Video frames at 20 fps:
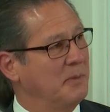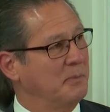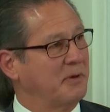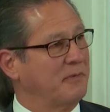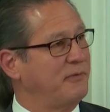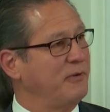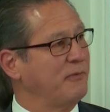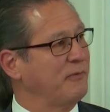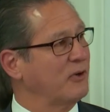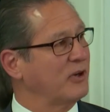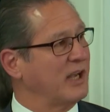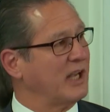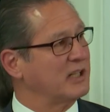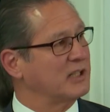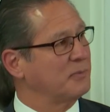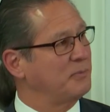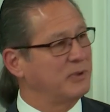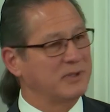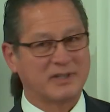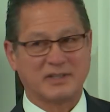But if you forget
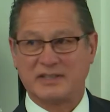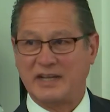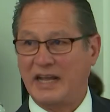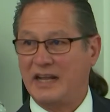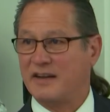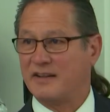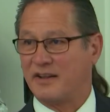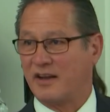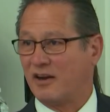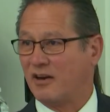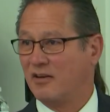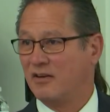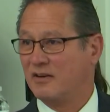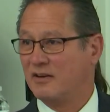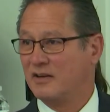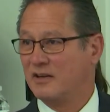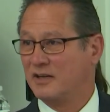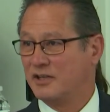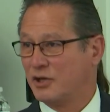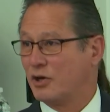to put the data there,
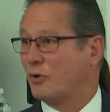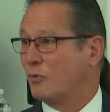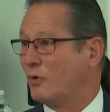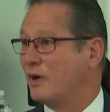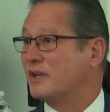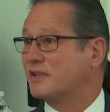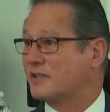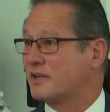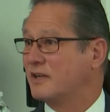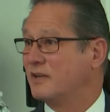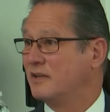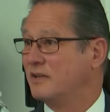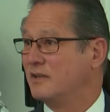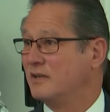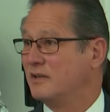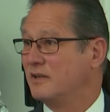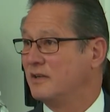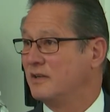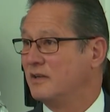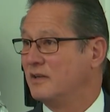you're at risk.
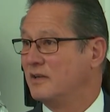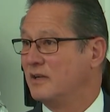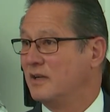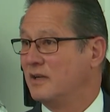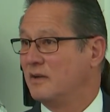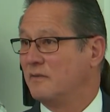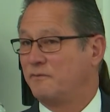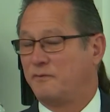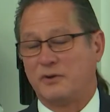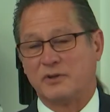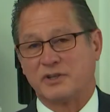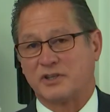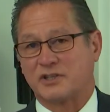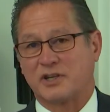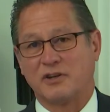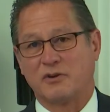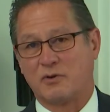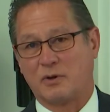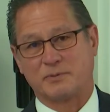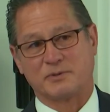Full disk
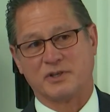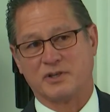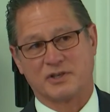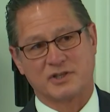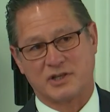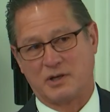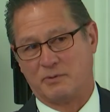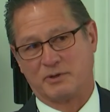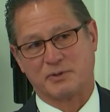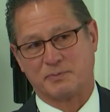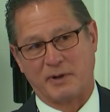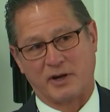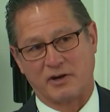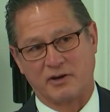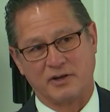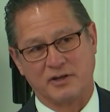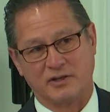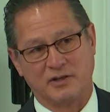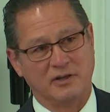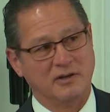encryption is so much
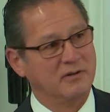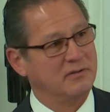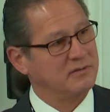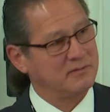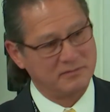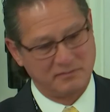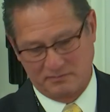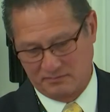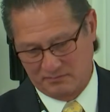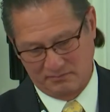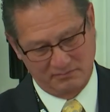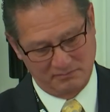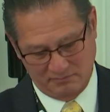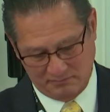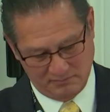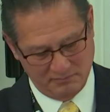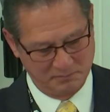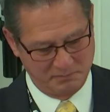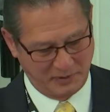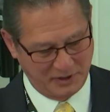better to do.
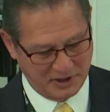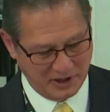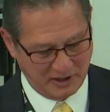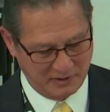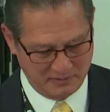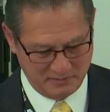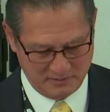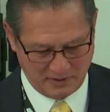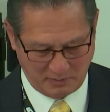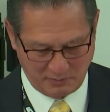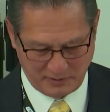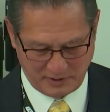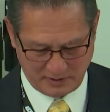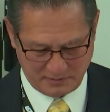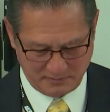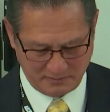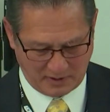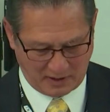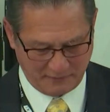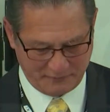Be done with
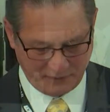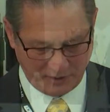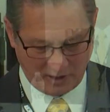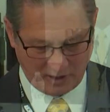it. Off you